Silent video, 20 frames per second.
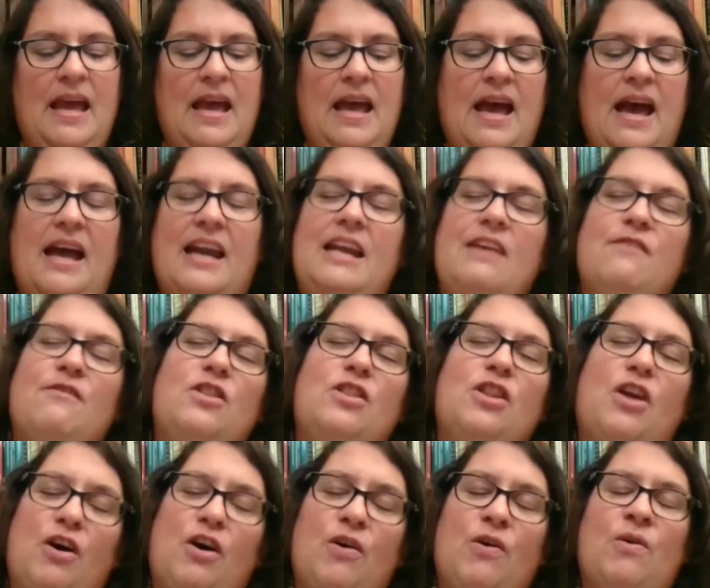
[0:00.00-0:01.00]
And even
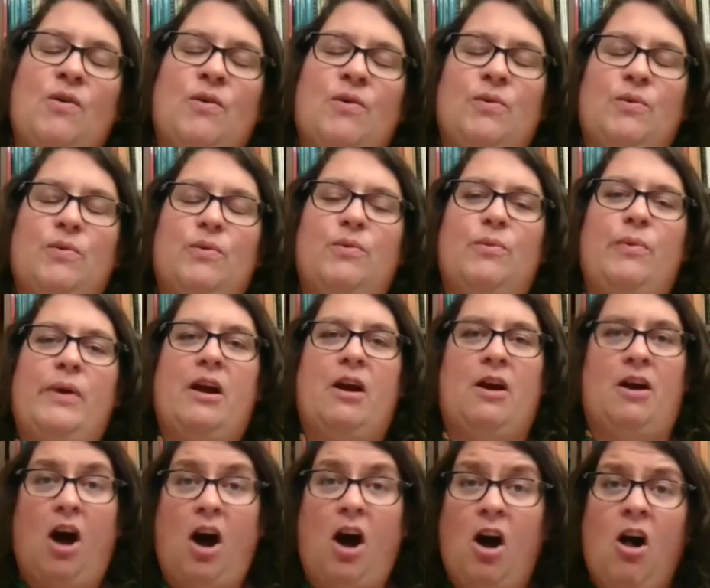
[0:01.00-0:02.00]
though we
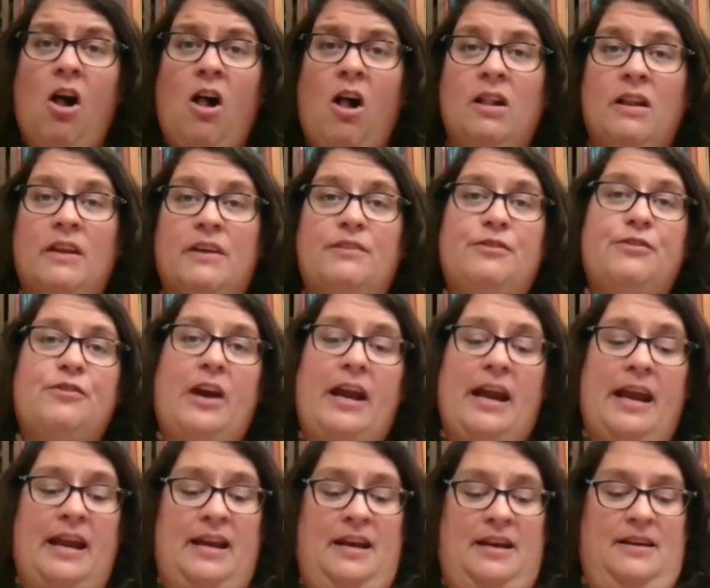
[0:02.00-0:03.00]
are all
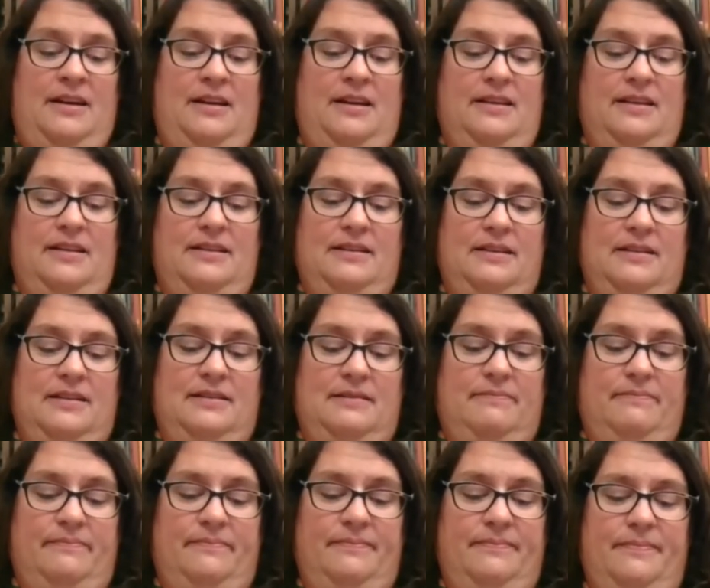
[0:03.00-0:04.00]
afraid,
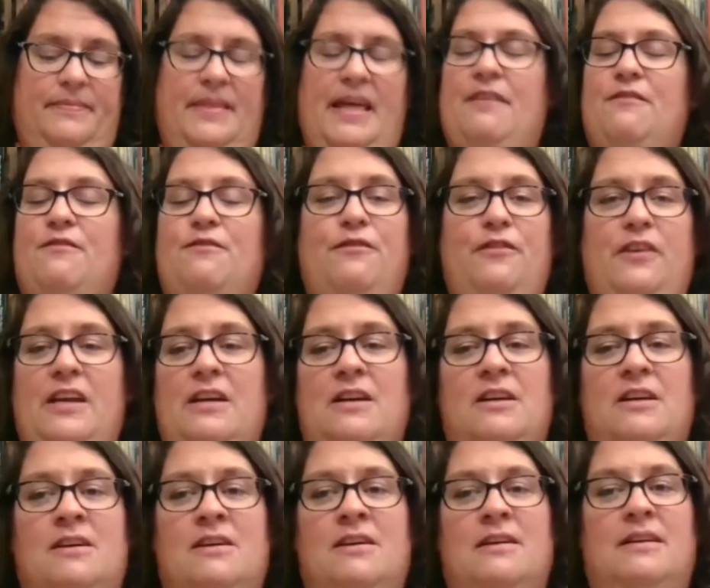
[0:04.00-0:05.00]
that
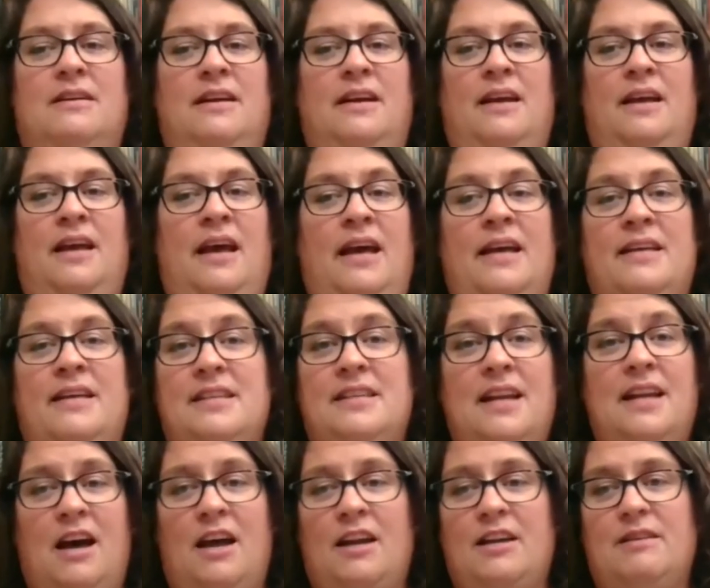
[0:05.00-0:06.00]
fear has
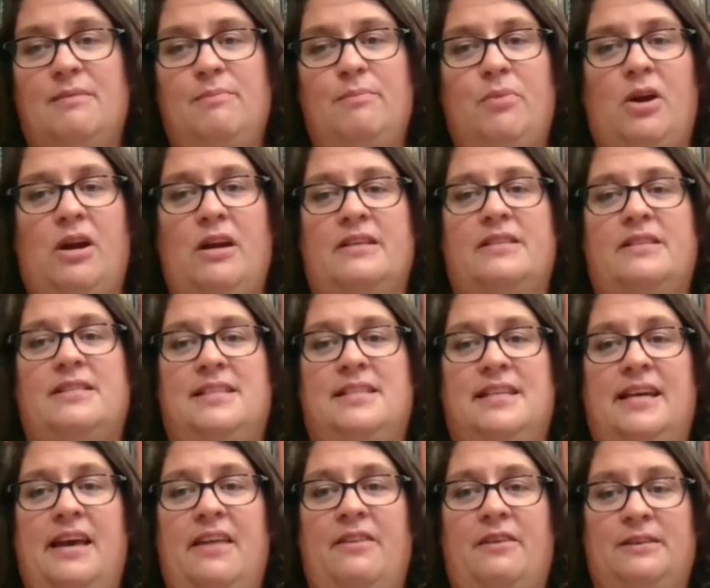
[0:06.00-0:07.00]
not brought us
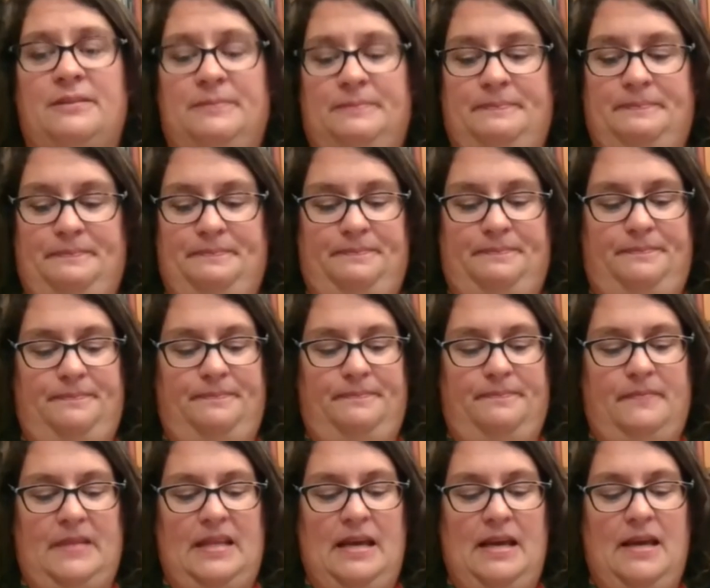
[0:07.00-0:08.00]
together.
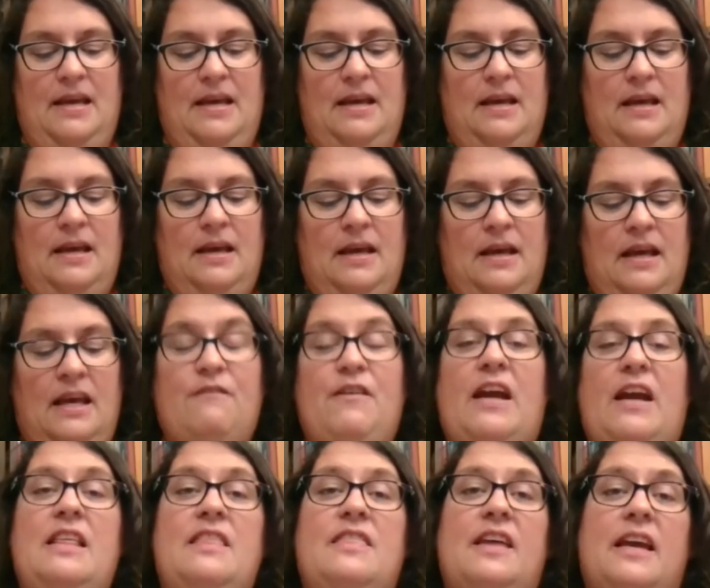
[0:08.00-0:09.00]
If
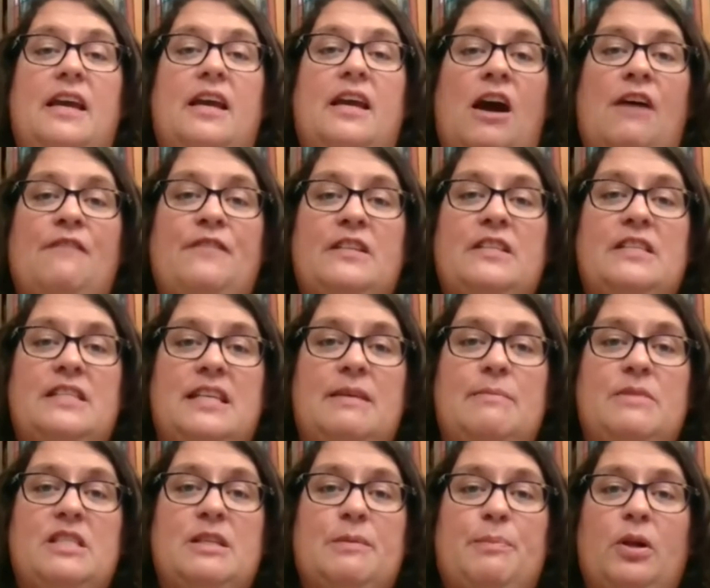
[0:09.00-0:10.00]
anything, it often
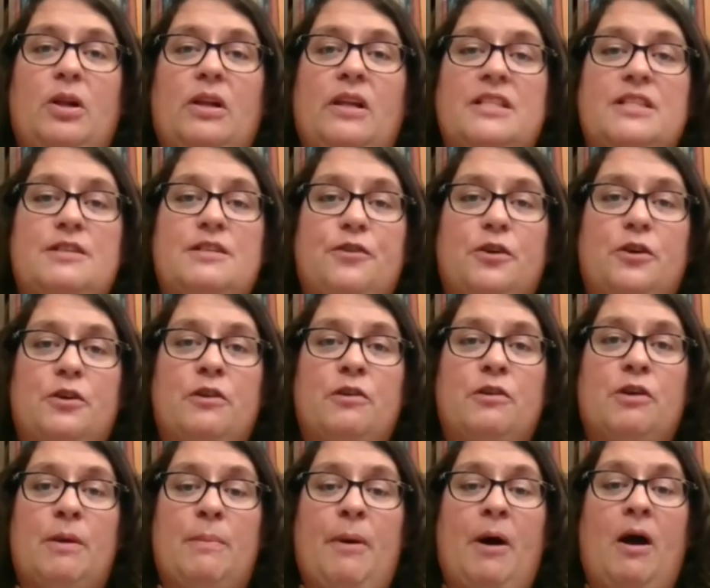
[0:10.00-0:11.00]
seems to pull us further
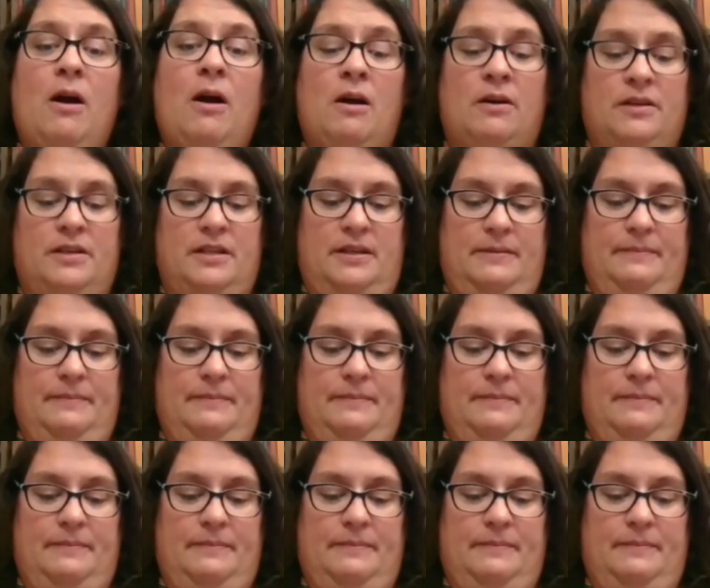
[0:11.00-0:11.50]
apart.